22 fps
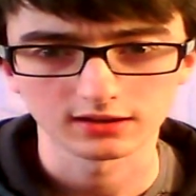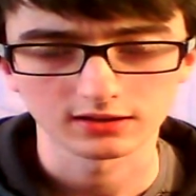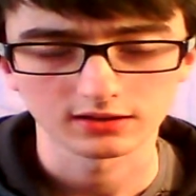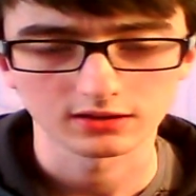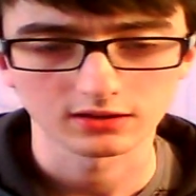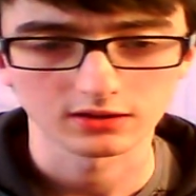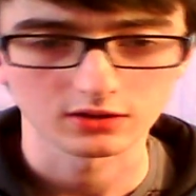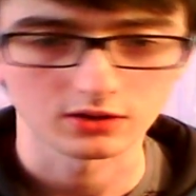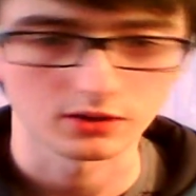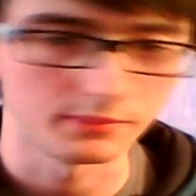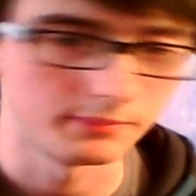
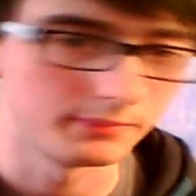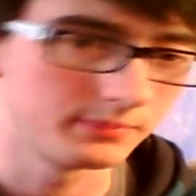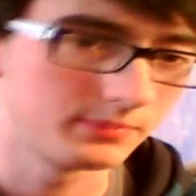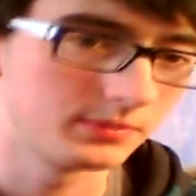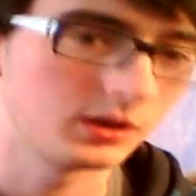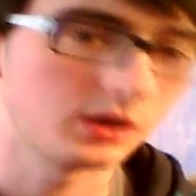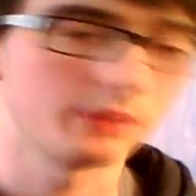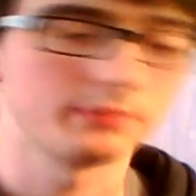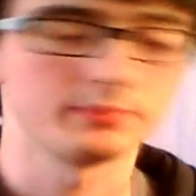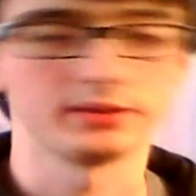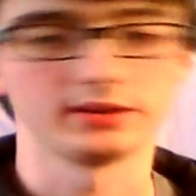
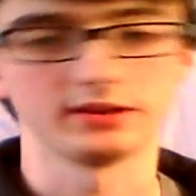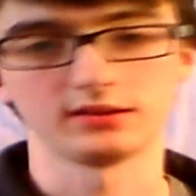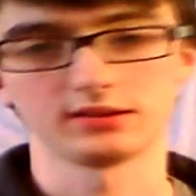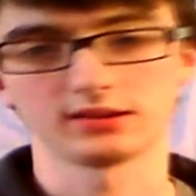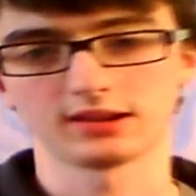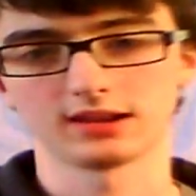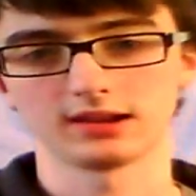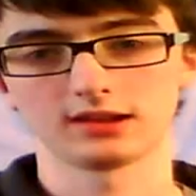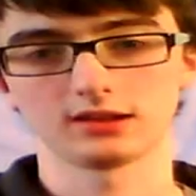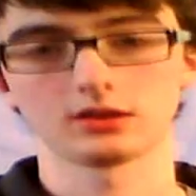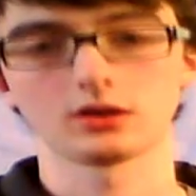
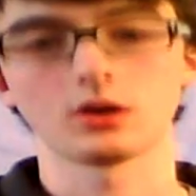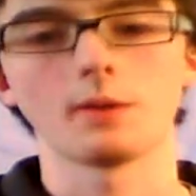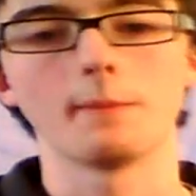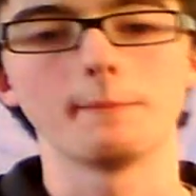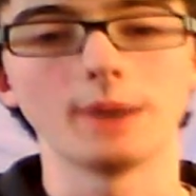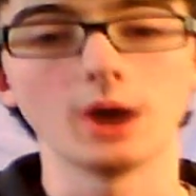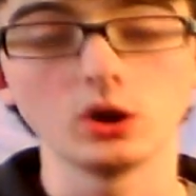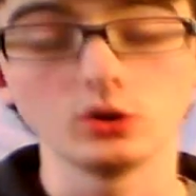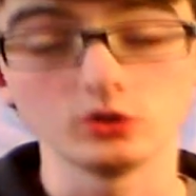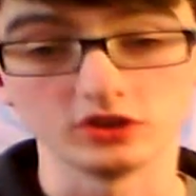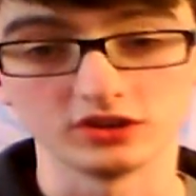
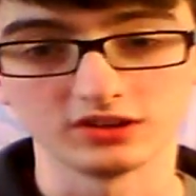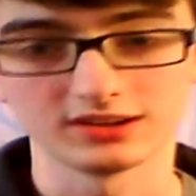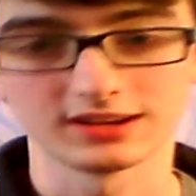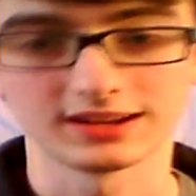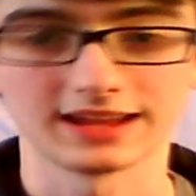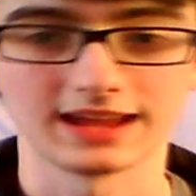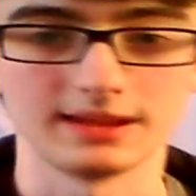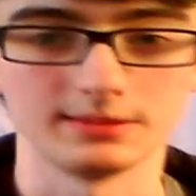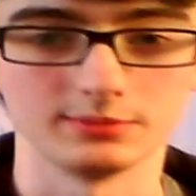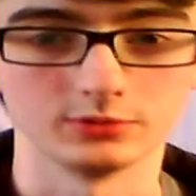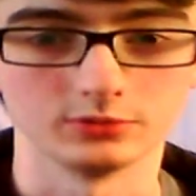component
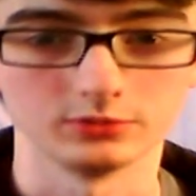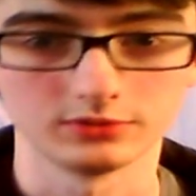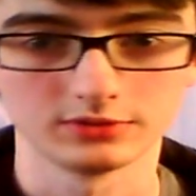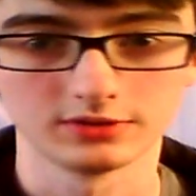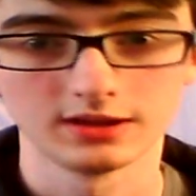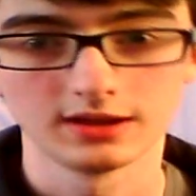cables.